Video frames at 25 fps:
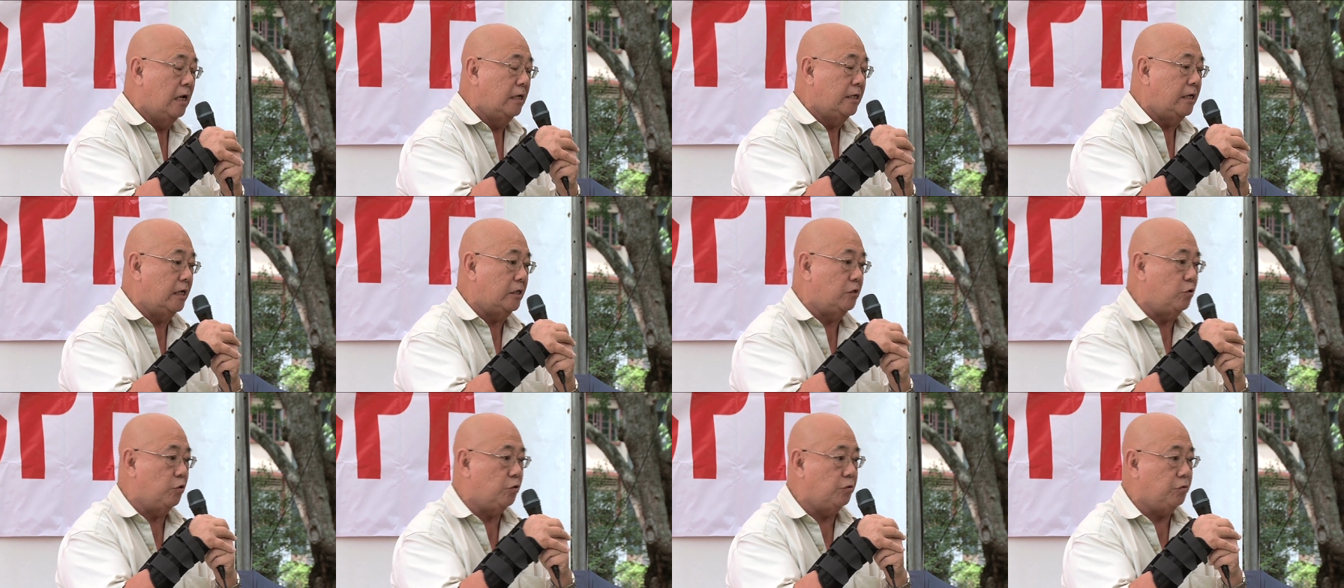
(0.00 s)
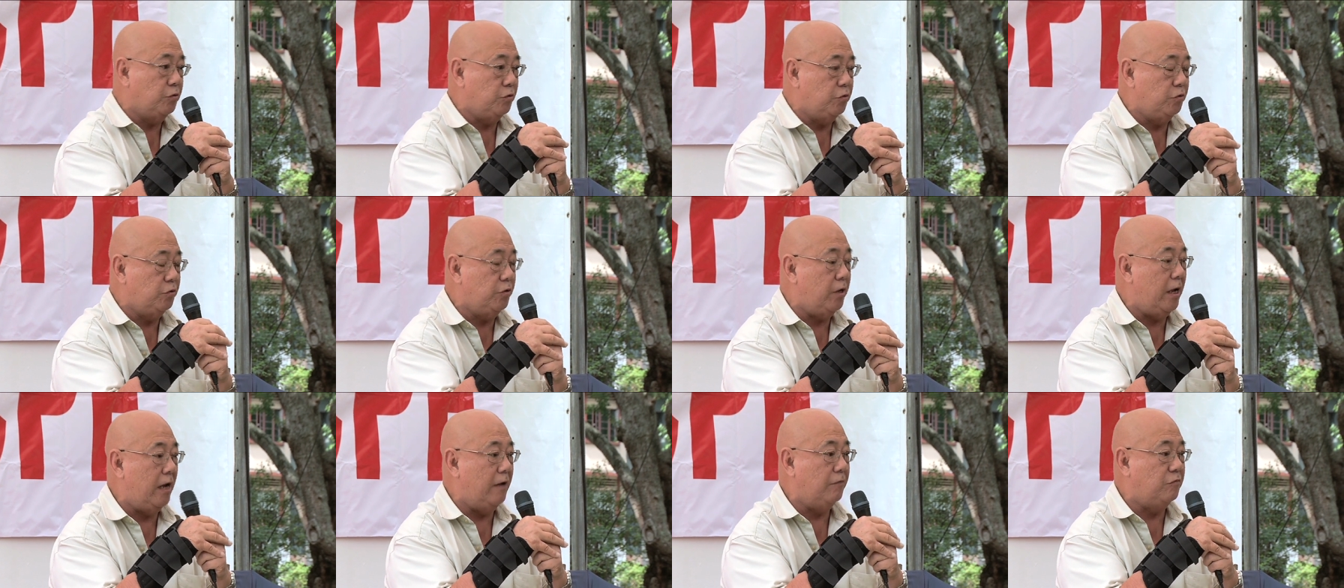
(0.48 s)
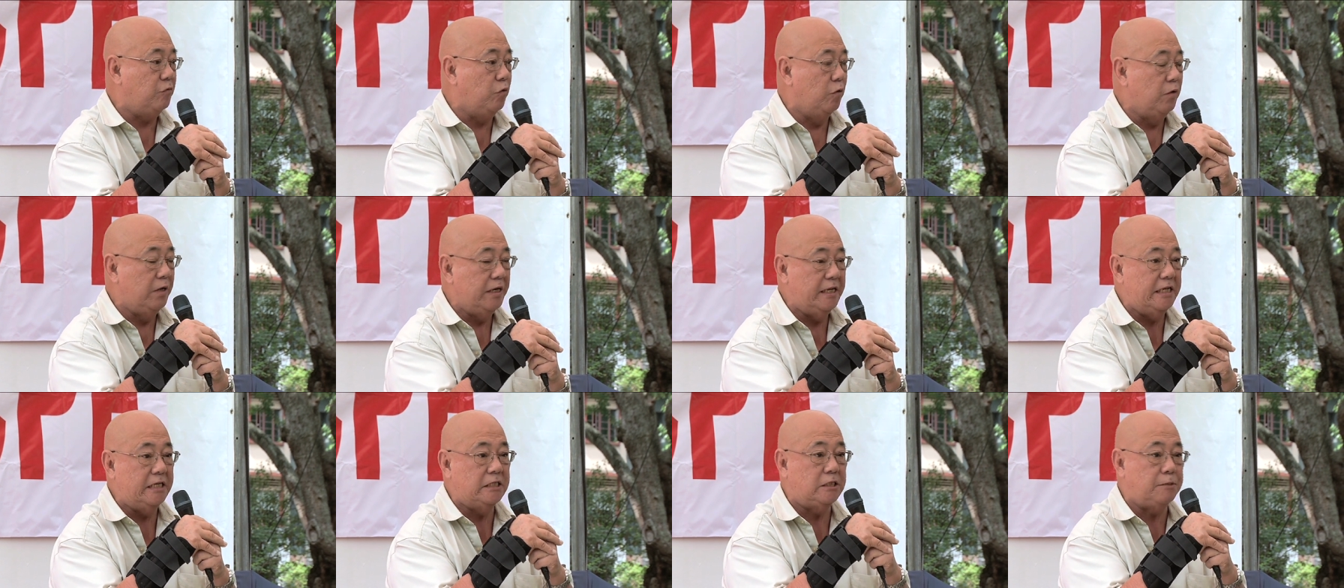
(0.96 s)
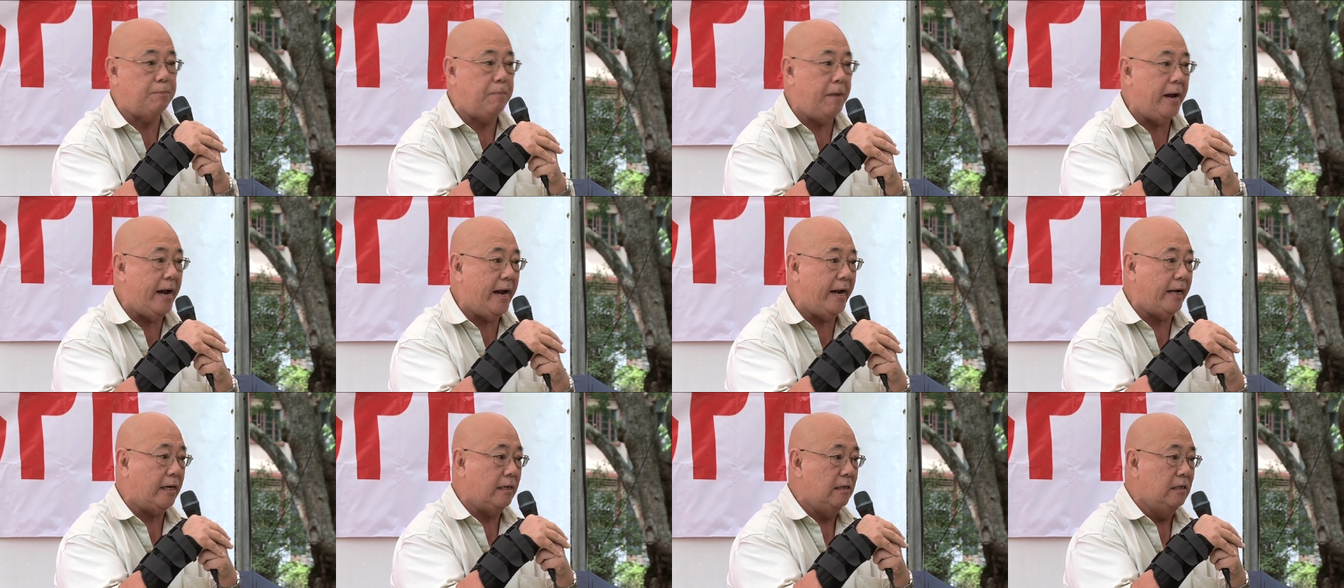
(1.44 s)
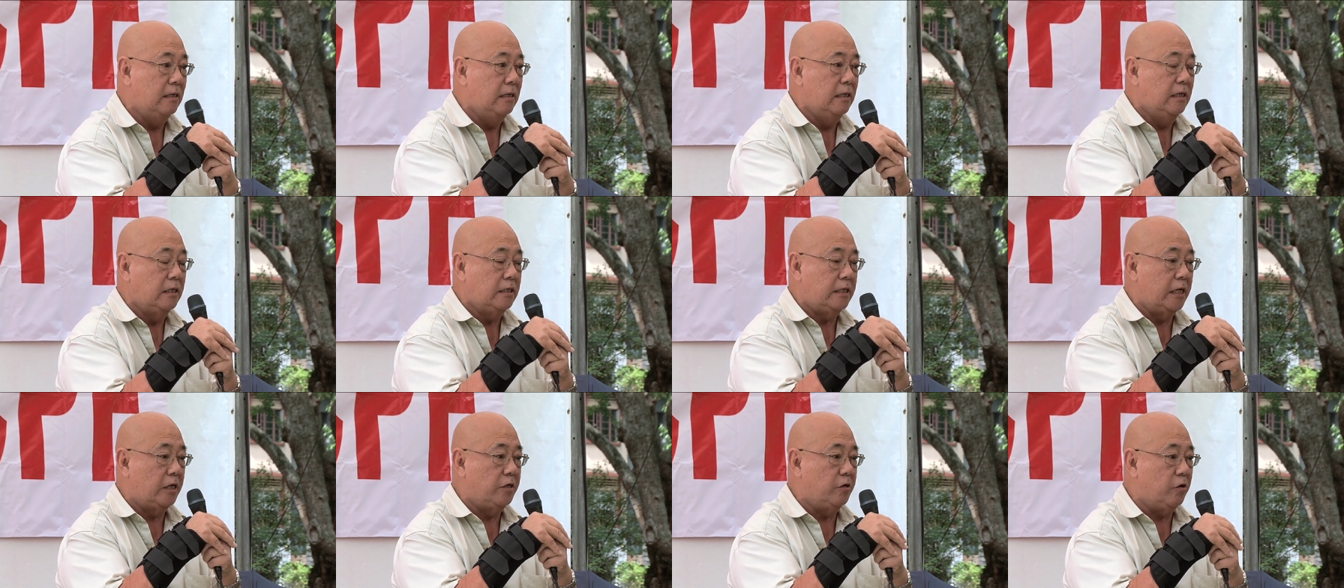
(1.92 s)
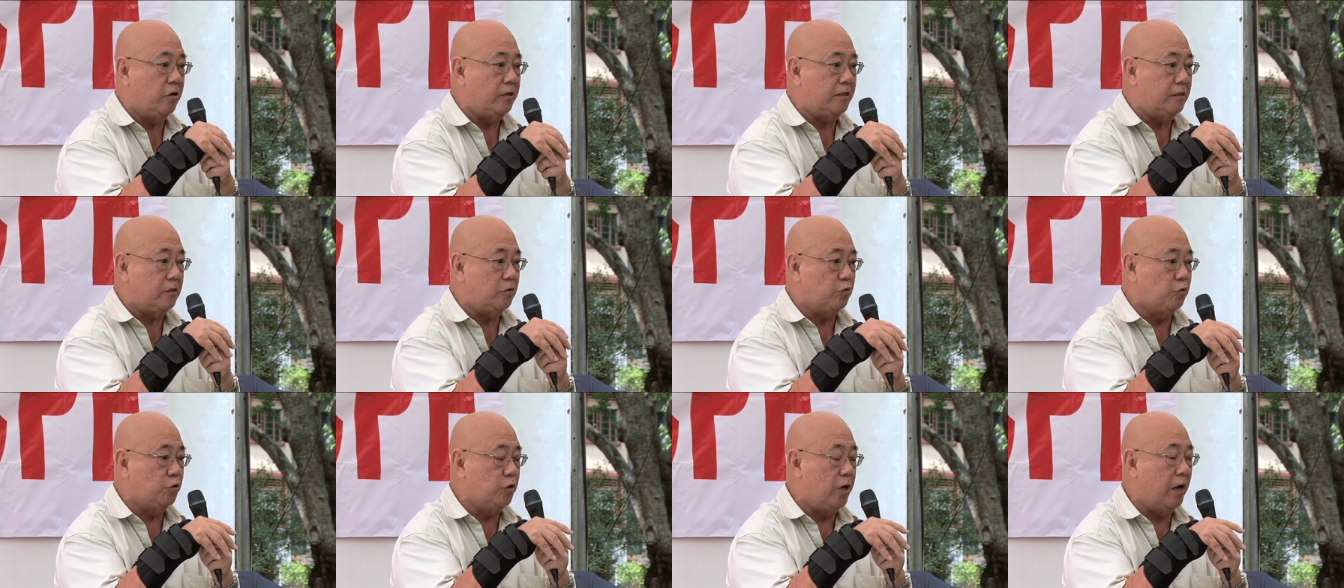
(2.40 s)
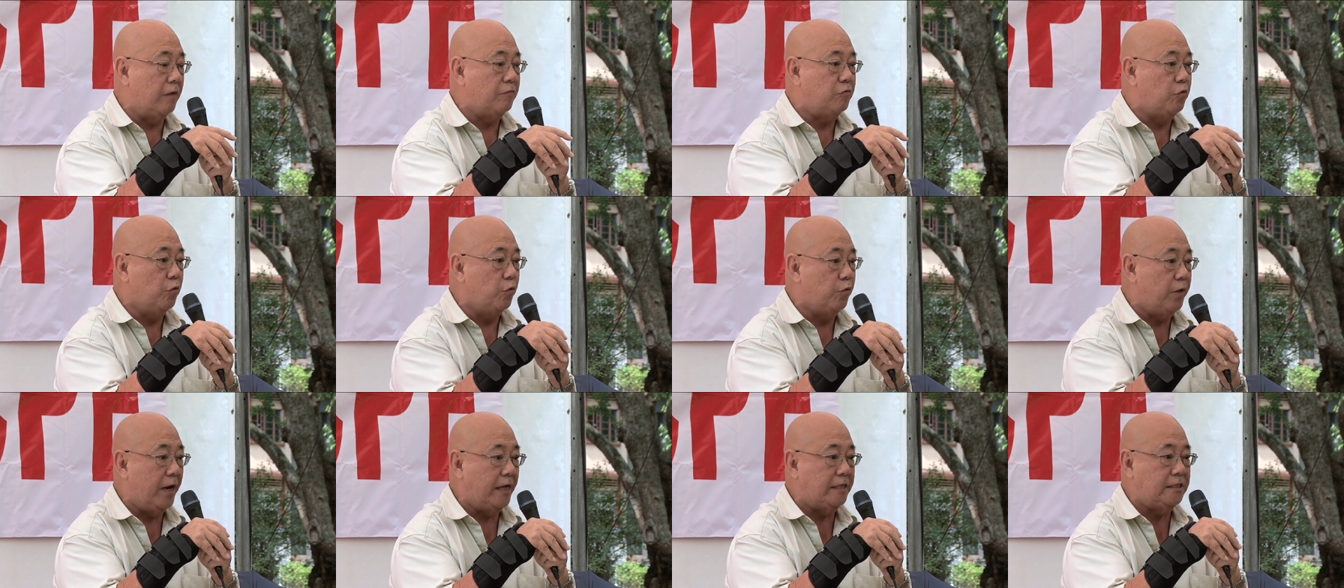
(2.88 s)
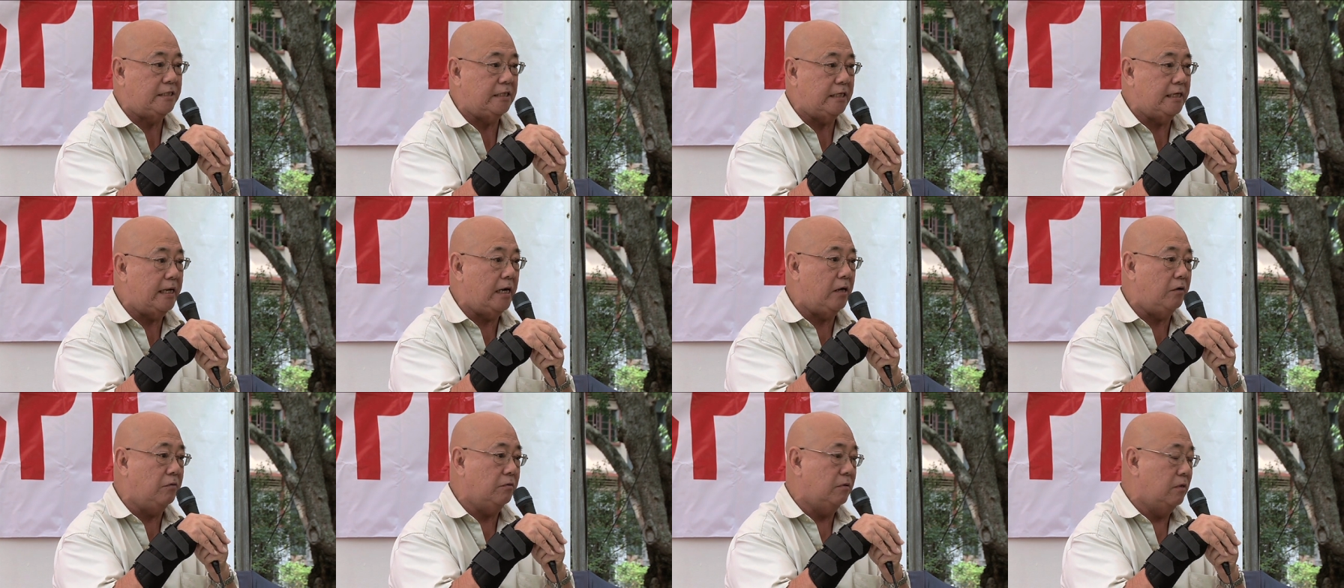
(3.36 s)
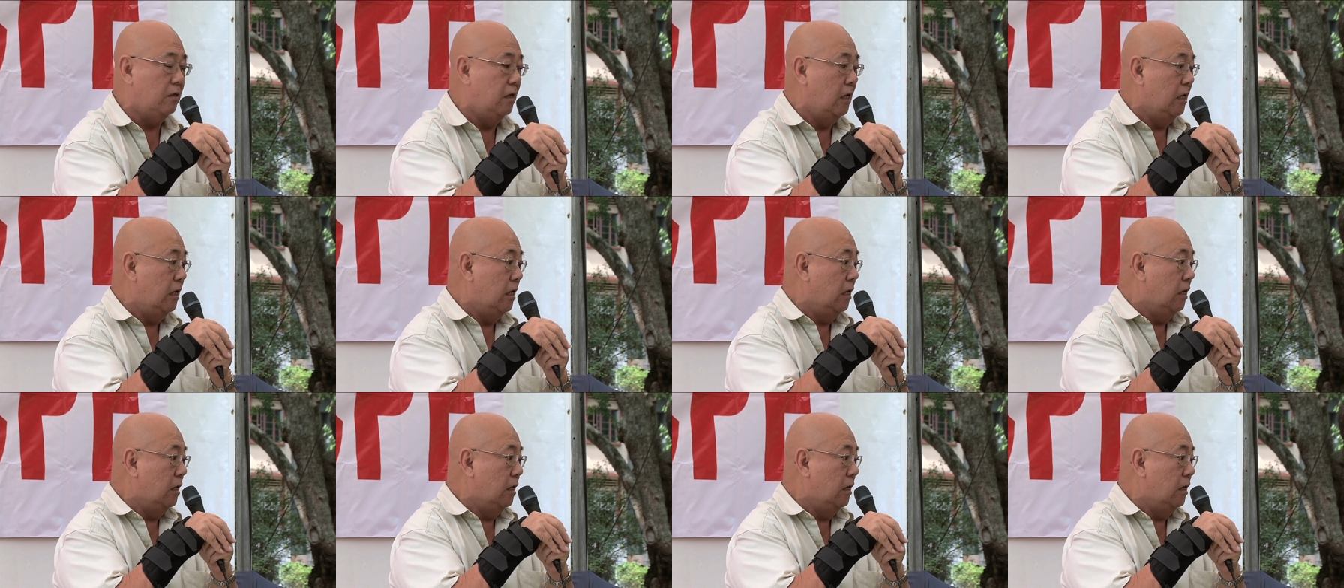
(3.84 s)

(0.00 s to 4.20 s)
They don't, do not have to lease back. They not, do not have to rent it out.